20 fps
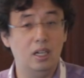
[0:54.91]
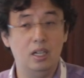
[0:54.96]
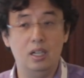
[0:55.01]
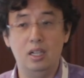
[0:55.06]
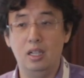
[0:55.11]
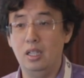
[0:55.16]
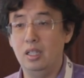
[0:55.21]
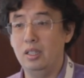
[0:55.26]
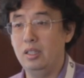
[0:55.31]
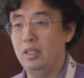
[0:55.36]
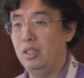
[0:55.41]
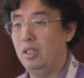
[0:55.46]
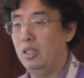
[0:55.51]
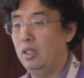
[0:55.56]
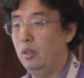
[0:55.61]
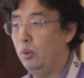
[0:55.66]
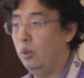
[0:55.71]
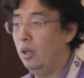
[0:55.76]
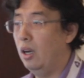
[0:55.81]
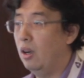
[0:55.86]

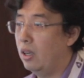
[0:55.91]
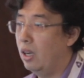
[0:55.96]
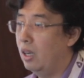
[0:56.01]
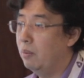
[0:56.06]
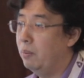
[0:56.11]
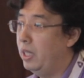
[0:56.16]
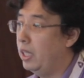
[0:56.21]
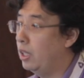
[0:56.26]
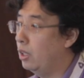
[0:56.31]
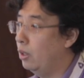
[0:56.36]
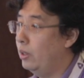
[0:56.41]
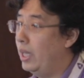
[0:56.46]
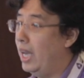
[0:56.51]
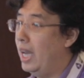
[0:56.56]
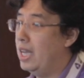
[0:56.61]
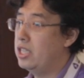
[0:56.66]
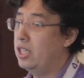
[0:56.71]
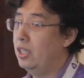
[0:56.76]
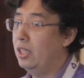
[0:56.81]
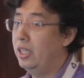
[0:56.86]
Our company called
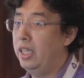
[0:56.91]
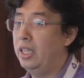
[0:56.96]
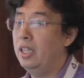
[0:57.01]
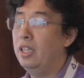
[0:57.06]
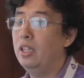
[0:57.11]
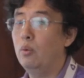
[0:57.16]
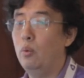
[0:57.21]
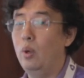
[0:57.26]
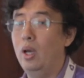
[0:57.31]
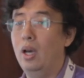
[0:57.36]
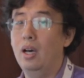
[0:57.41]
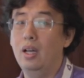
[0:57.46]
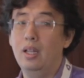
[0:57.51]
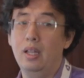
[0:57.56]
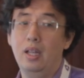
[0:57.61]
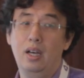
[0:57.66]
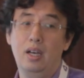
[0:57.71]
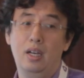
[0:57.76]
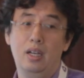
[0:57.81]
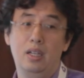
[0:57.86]
Agilin. We
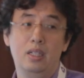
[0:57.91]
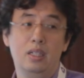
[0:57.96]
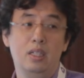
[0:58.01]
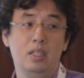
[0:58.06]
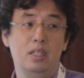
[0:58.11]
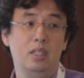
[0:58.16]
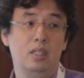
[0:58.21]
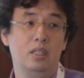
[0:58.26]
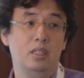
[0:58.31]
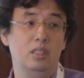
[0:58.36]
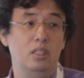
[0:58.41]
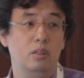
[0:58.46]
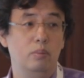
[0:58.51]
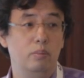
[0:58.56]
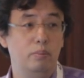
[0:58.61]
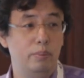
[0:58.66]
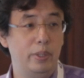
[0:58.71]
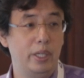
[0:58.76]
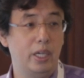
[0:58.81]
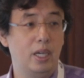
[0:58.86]
are
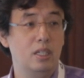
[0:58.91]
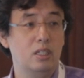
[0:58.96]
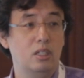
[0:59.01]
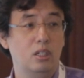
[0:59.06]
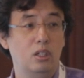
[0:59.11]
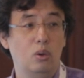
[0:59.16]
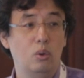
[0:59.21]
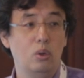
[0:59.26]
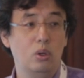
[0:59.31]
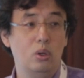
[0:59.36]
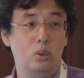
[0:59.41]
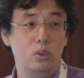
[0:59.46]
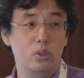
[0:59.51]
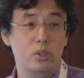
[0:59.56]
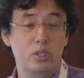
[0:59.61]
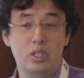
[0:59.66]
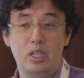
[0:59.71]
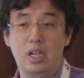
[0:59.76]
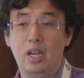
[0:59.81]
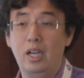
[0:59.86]
the biggest
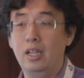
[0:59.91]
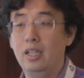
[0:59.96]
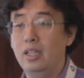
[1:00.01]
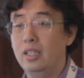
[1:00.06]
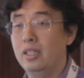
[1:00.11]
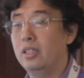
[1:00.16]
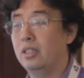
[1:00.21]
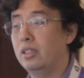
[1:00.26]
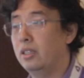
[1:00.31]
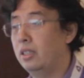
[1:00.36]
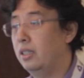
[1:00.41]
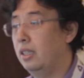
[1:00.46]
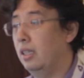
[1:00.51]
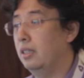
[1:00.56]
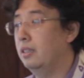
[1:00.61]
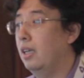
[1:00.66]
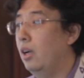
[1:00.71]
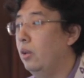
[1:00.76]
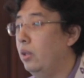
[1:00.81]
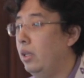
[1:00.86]
local China
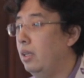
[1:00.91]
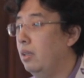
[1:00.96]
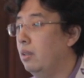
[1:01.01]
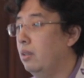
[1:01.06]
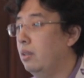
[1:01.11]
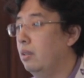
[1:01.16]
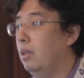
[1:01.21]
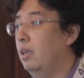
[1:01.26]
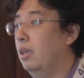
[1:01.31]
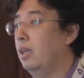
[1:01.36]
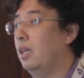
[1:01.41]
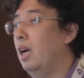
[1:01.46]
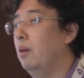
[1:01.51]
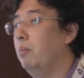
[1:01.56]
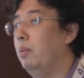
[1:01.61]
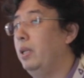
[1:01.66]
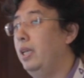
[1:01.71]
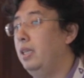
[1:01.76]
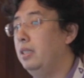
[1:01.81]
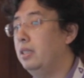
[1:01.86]
consulting
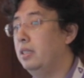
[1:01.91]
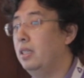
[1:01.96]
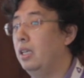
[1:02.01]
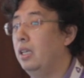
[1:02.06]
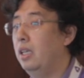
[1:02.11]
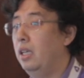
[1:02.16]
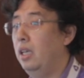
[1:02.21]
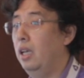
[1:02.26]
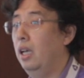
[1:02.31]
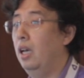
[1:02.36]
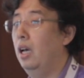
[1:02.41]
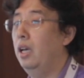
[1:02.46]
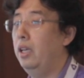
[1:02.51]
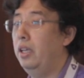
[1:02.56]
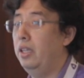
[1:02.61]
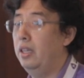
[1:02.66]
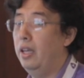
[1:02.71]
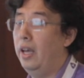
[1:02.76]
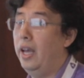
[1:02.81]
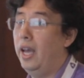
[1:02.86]
companies
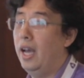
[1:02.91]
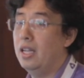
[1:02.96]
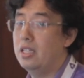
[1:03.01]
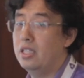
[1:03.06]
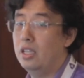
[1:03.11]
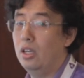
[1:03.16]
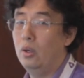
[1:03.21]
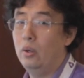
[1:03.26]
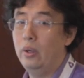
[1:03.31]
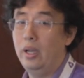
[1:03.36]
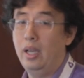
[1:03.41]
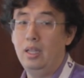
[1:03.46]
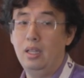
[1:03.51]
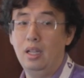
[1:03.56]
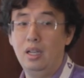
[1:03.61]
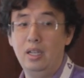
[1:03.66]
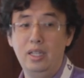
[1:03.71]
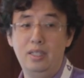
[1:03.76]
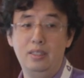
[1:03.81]
in the Agile and the